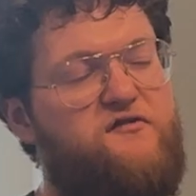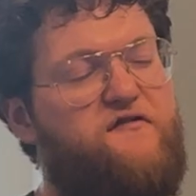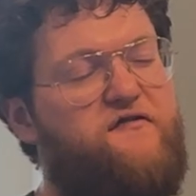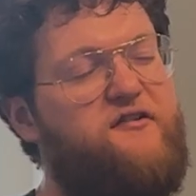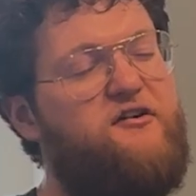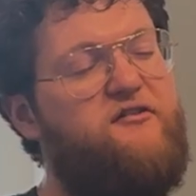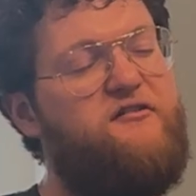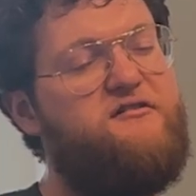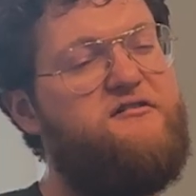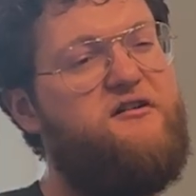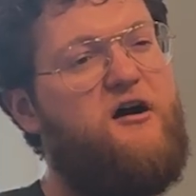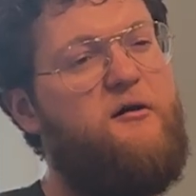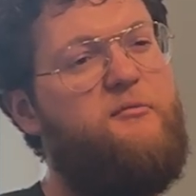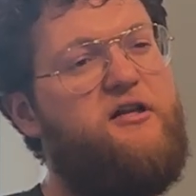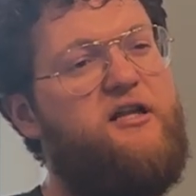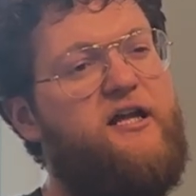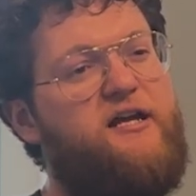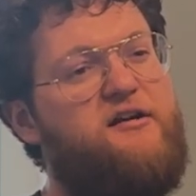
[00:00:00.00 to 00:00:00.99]
feel there's an
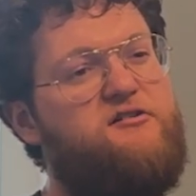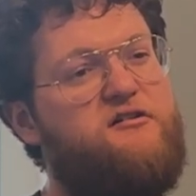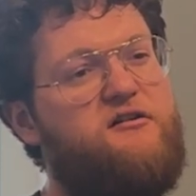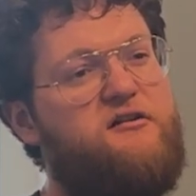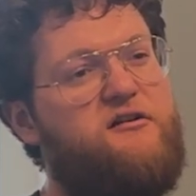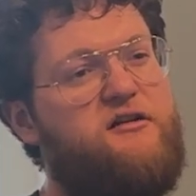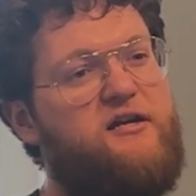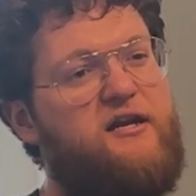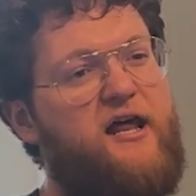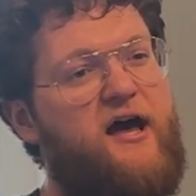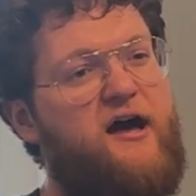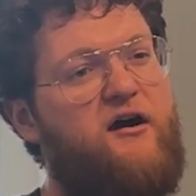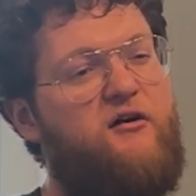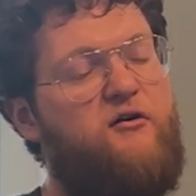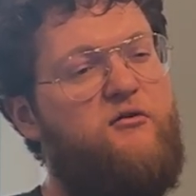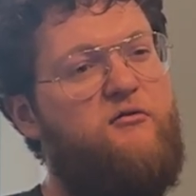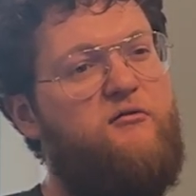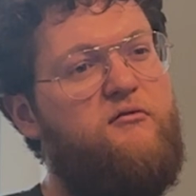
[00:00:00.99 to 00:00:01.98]
obligation to
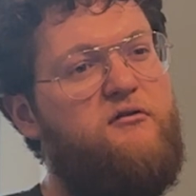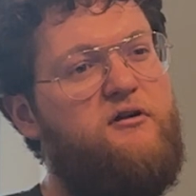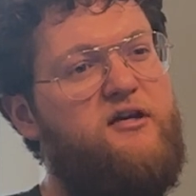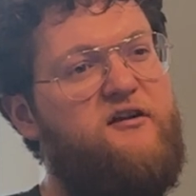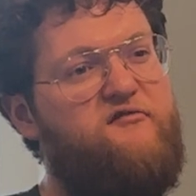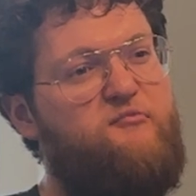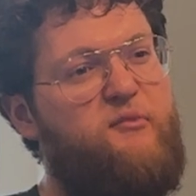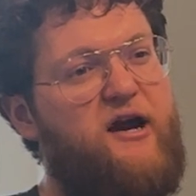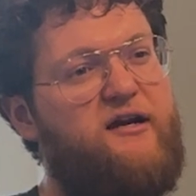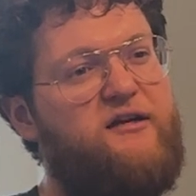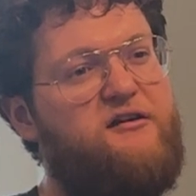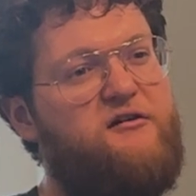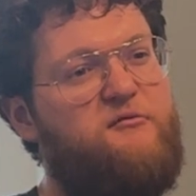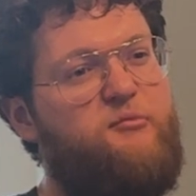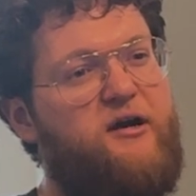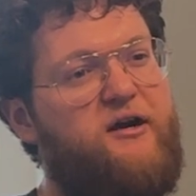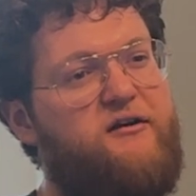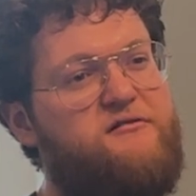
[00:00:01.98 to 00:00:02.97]
now give back to
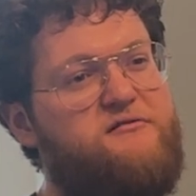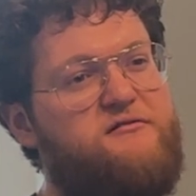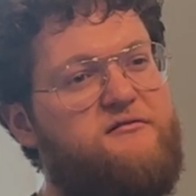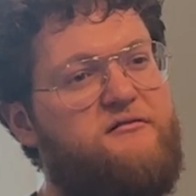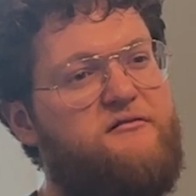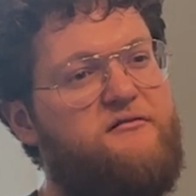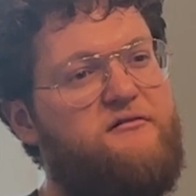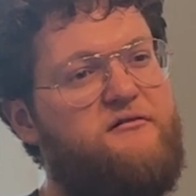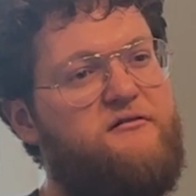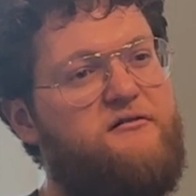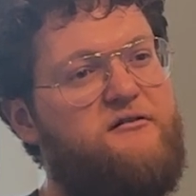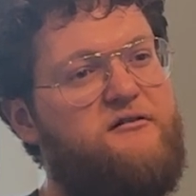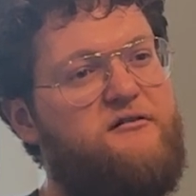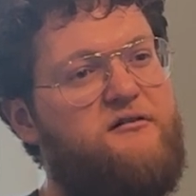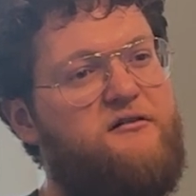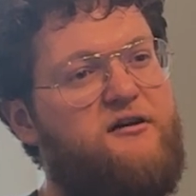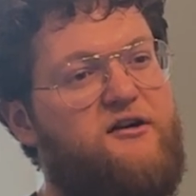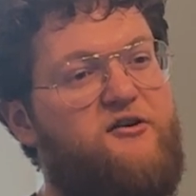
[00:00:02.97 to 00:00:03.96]
your parents?
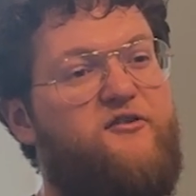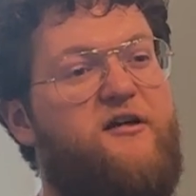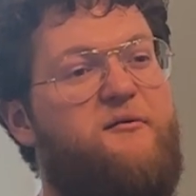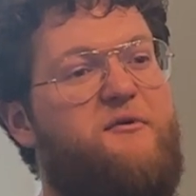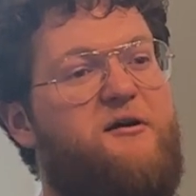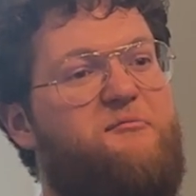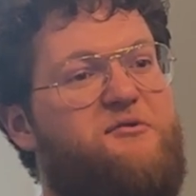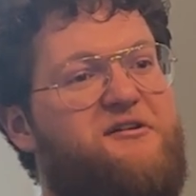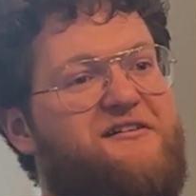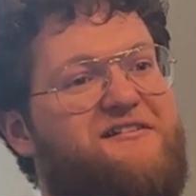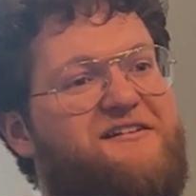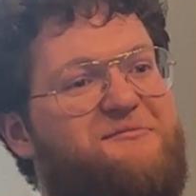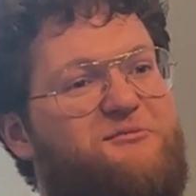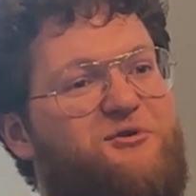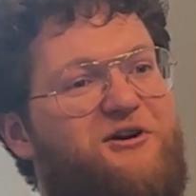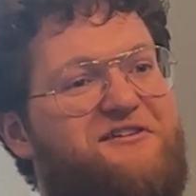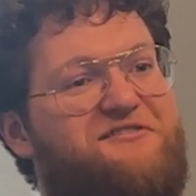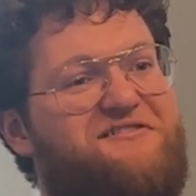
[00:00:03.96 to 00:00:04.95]
I know that might be a
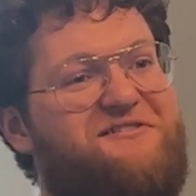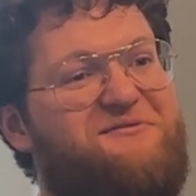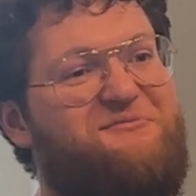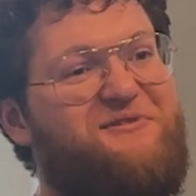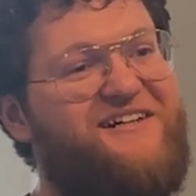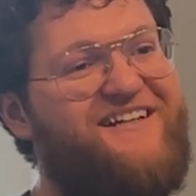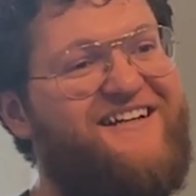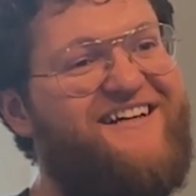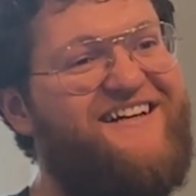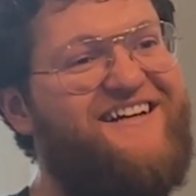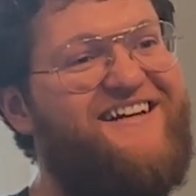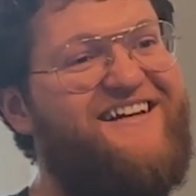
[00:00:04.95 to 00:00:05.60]
deep question, but